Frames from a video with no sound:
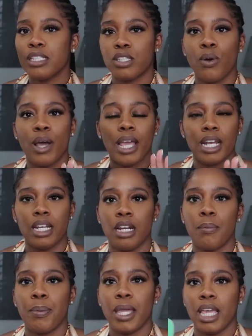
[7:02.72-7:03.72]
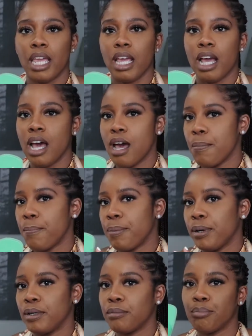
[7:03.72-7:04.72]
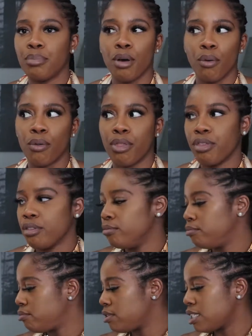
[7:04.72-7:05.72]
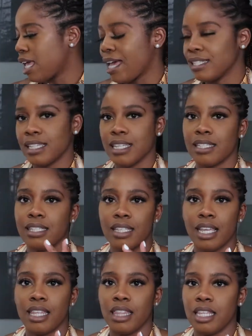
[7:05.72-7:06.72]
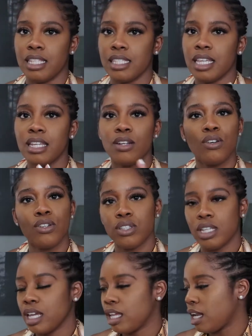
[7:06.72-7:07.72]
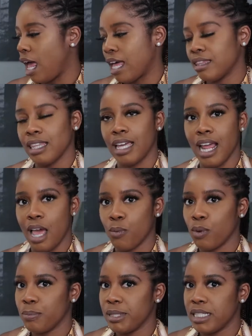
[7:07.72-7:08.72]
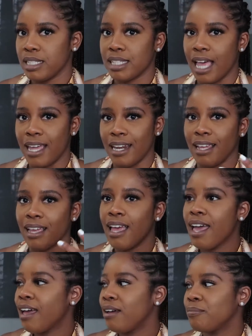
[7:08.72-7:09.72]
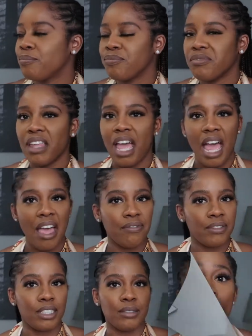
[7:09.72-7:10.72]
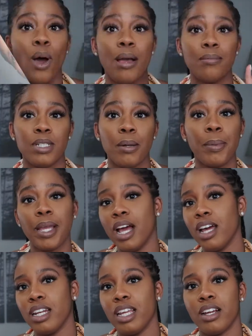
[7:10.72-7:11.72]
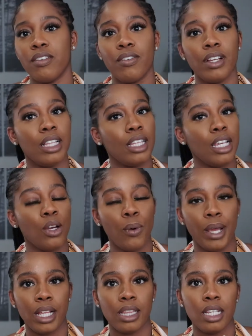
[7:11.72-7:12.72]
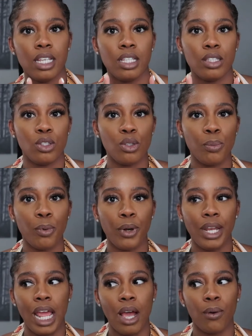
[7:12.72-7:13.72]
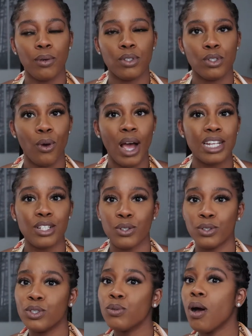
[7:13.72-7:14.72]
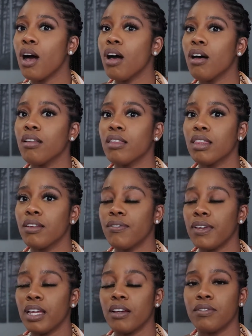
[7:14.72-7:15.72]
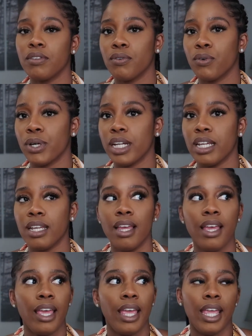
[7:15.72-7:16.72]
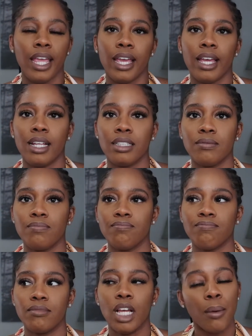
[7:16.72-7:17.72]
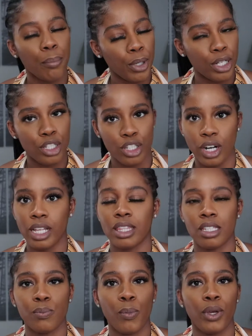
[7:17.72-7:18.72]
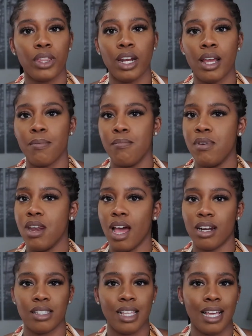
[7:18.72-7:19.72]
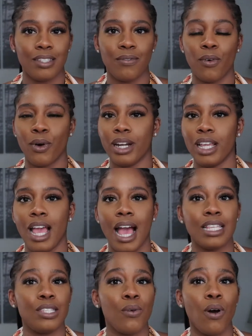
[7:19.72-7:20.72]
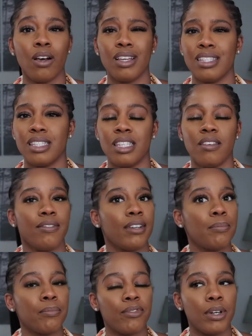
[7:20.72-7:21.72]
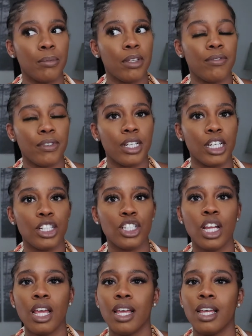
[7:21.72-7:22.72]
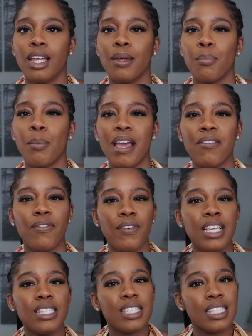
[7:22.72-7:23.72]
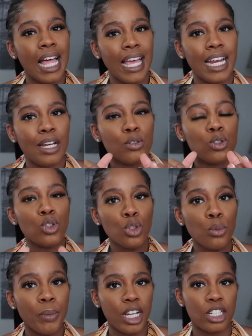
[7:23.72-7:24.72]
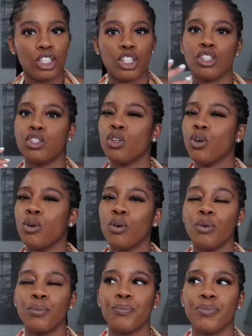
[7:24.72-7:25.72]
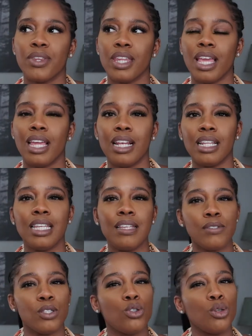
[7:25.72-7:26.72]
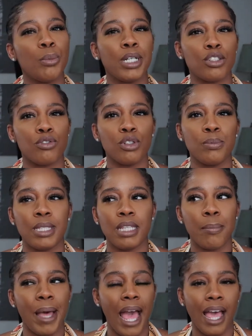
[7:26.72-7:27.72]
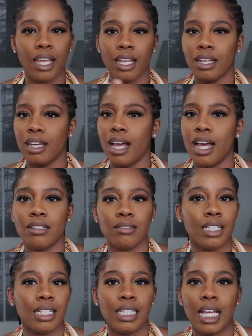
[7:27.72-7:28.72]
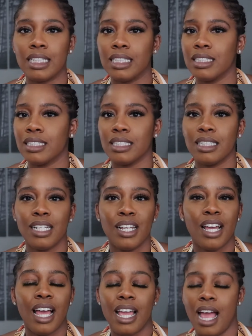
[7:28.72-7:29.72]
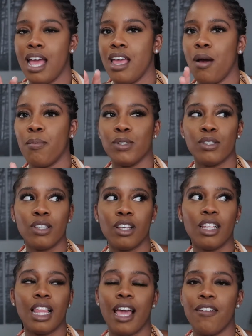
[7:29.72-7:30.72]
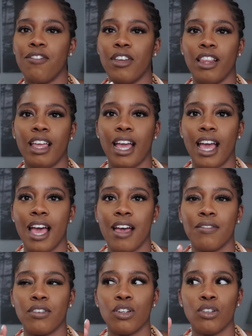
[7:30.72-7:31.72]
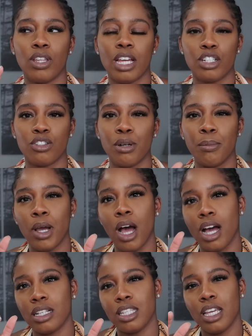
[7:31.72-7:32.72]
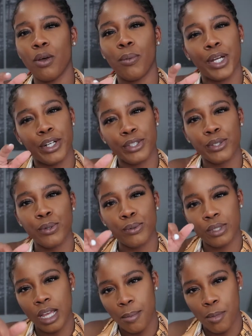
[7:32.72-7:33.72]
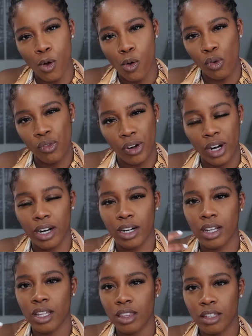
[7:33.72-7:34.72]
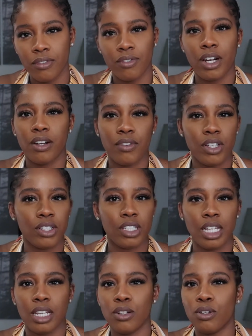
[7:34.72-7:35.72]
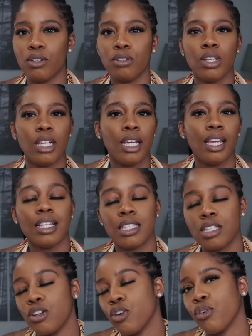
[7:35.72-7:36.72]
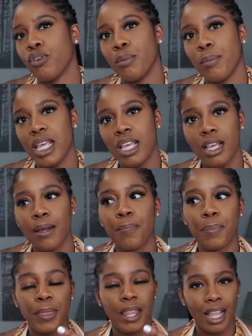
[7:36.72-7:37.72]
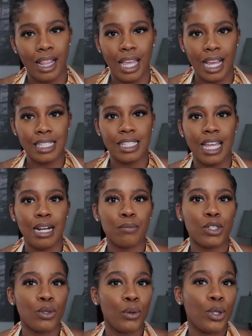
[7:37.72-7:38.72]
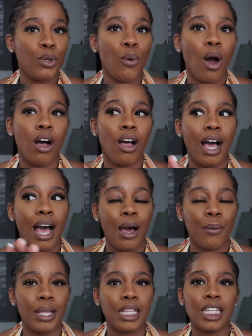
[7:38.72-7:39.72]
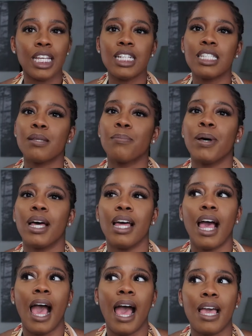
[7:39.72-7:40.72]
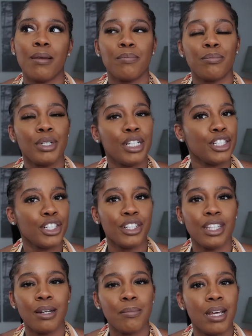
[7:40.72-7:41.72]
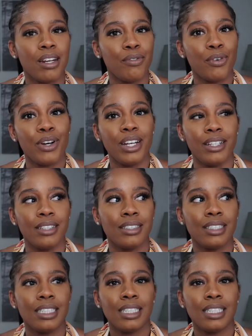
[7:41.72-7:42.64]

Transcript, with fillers: So I ended up picking up both sizes in these sandals and then I will be deciding after. So I'm jumping on here really quickly to point out. So I showed you all the fit of the 40 and I'm pretty sure at this point that I'm not a size 40. As you all can see from, from the footage, my feet slide out too much. So it leaves too much room in the back. I don't like that look. I, I, almost look like I feel like I have, you know, that shrimp cocktail where your toes come over the front of your sandal. It's a no for me. Like I said, I'm showing you all how it looks, but I'm pretty sure that I'm not a 40.